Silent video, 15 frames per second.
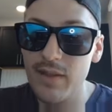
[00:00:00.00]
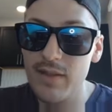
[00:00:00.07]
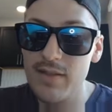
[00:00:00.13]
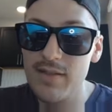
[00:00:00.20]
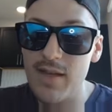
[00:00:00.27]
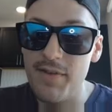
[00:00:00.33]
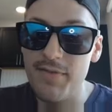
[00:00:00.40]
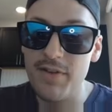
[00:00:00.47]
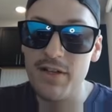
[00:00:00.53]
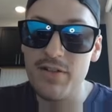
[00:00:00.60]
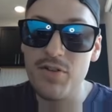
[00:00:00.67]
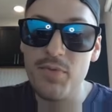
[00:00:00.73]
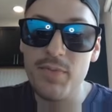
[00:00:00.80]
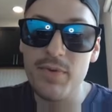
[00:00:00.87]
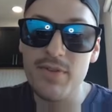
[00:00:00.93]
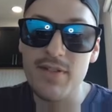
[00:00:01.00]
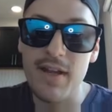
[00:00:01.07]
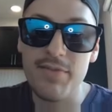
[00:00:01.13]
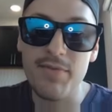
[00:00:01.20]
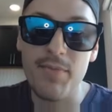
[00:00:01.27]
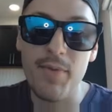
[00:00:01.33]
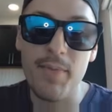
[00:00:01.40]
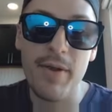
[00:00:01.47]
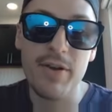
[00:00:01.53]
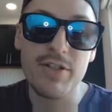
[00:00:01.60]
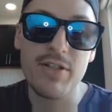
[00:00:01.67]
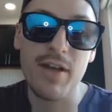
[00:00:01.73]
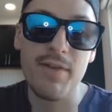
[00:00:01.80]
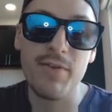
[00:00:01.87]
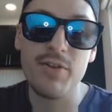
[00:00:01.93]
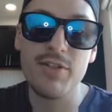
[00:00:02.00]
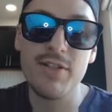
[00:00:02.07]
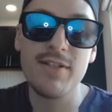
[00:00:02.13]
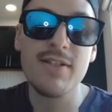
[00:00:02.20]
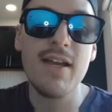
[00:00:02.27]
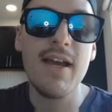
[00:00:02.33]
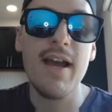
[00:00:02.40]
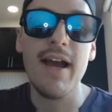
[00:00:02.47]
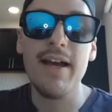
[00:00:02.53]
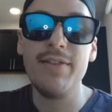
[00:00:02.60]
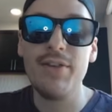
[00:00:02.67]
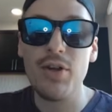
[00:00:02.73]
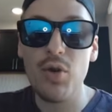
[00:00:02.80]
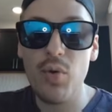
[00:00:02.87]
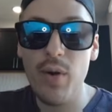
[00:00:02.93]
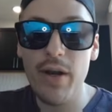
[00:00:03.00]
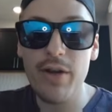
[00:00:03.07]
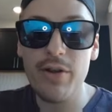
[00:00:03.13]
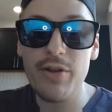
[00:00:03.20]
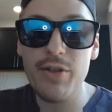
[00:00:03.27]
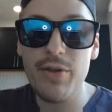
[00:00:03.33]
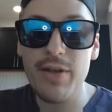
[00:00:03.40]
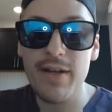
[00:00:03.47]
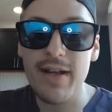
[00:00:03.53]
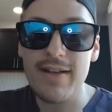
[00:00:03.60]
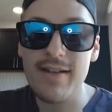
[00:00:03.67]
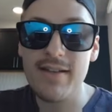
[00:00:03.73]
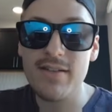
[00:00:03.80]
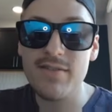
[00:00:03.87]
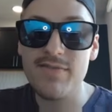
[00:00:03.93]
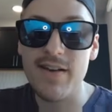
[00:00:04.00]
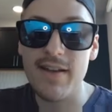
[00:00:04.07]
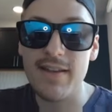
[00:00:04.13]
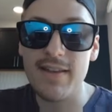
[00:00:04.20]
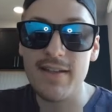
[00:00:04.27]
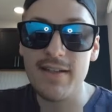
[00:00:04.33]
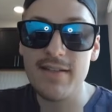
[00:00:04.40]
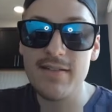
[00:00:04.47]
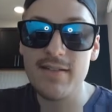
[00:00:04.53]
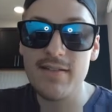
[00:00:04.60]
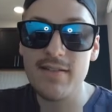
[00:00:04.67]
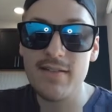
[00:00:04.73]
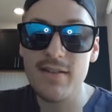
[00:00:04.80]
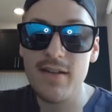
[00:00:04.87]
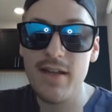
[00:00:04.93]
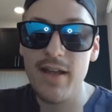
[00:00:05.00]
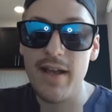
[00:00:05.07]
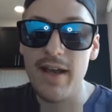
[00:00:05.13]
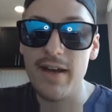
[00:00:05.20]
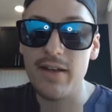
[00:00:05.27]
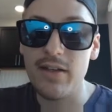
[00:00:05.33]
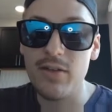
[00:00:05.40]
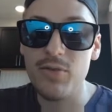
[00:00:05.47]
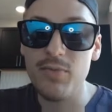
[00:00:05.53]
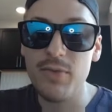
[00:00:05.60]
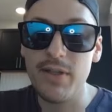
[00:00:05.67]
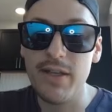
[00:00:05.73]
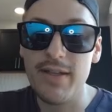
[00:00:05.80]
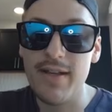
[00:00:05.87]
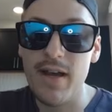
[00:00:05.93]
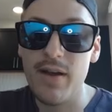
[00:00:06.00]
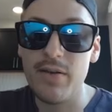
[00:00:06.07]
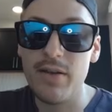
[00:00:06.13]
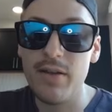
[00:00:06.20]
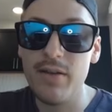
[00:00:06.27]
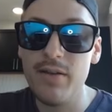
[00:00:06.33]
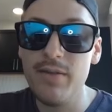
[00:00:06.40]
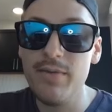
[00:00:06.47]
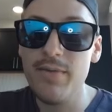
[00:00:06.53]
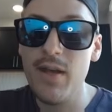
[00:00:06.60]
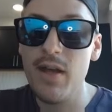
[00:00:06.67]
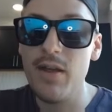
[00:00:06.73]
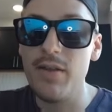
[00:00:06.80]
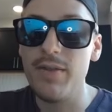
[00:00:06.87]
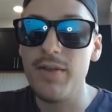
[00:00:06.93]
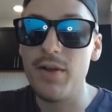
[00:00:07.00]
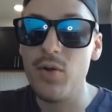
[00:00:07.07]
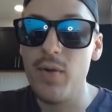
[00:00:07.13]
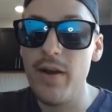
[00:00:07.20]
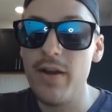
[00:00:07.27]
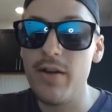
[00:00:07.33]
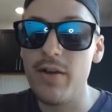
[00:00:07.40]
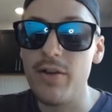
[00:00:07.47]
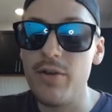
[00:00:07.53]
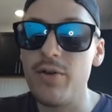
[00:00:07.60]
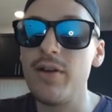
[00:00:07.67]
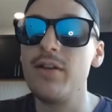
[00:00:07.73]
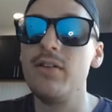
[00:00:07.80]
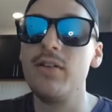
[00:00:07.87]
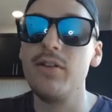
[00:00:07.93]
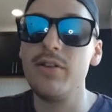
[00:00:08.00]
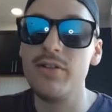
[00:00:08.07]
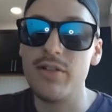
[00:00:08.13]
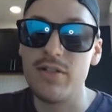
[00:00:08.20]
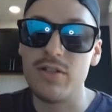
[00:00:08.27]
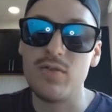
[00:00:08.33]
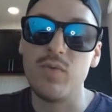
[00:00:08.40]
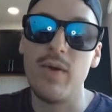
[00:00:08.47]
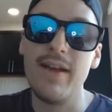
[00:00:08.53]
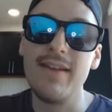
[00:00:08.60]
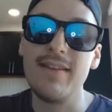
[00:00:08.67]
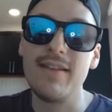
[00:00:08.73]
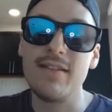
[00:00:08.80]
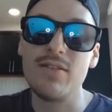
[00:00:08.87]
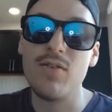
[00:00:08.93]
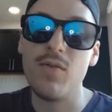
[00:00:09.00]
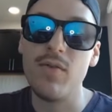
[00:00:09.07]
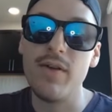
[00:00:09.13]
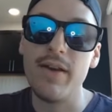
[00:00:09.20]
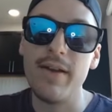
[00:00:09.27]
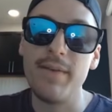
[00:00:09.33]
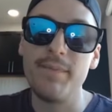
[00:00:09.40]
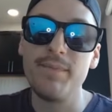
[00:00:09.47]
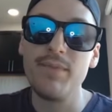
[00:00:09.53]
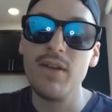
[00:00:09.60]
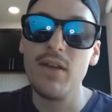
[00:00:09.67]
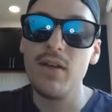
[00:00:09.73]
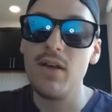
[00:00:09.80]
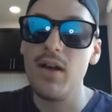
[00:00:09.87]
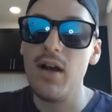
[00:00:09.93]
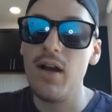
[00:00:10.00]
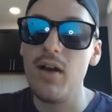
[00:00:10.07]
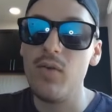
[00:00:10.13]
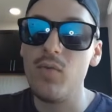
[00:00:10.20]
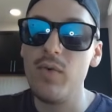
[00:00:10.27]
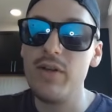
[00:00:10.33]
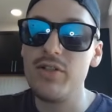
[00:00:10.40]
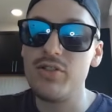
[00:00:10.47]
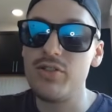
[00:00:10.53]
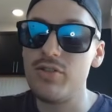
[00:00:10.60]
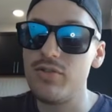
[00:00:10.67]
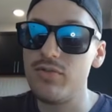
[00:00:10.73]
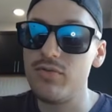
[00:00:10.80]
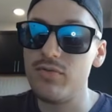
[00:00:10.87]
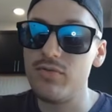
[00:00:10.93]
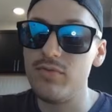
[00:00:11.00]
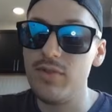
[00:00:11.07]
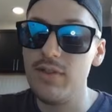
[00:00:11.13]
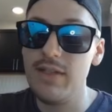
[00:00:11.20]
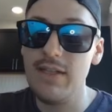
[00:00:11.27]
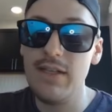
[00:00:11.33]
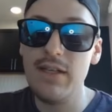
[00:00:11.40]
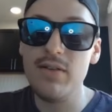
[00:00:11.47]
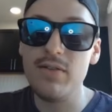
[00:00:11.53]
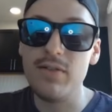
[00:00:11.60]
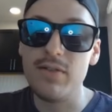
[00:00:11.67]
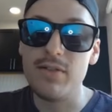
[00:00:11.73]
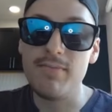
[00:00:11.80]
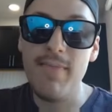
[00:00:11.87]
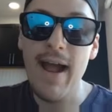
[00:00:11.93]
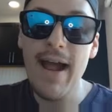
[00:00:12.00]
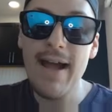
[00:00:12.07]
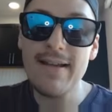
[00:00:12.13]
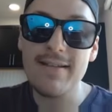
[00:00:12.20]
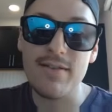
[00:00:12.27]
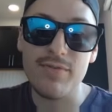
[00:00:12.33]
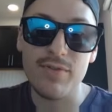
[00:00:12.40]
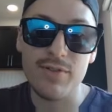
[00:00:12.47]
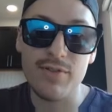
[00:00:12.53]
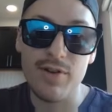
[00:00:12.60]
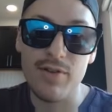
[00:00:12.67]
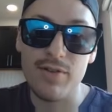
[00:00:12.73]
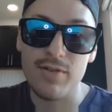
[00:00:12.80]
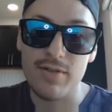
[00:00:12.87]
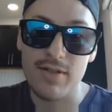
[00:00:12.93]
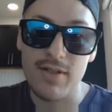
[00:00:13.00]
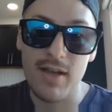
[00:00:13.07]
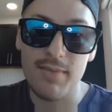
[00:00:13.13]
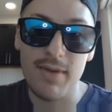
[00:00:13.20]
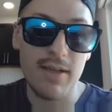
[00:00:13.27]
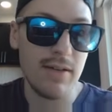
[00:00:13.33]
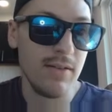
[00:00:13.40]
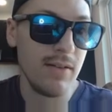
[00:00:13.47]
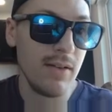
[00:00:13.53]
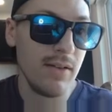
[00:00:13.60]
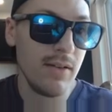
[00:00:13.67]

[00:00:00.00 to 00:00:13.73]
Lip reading: 72% from the bearish divergence. And the quicker you can identify this and accumulate down here, the quicker you can learn to swing this coin, which yields massive returns. I mean,